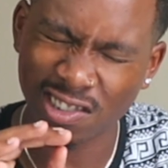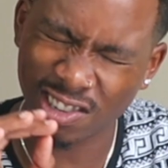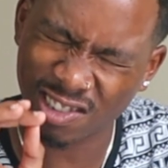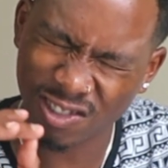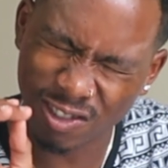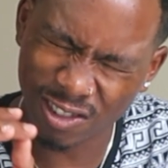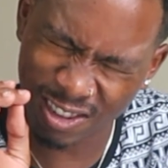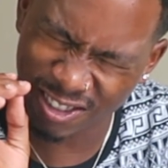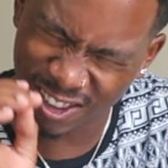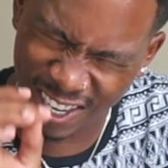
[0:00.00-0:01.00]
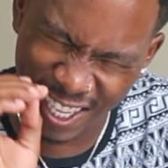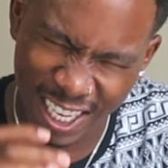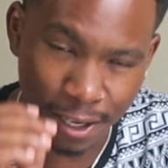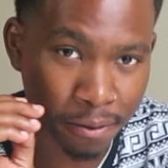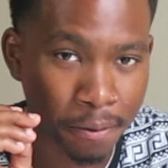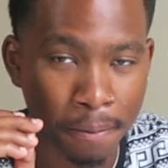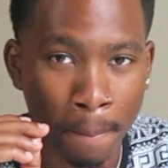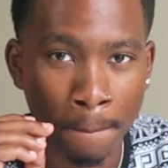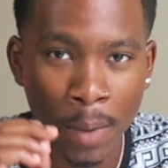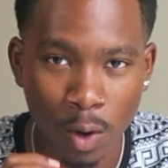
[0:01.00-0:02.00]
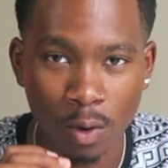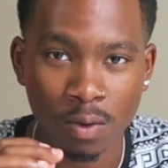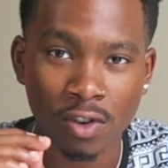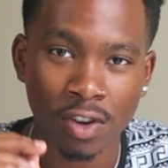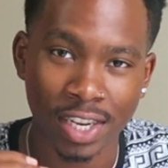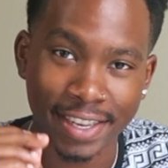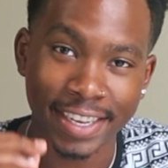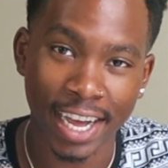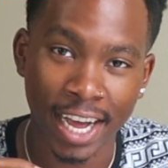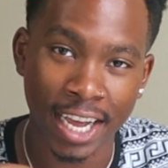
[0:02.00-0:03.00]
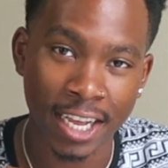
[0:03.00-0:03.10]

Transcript: just, just look at these moves on this guy.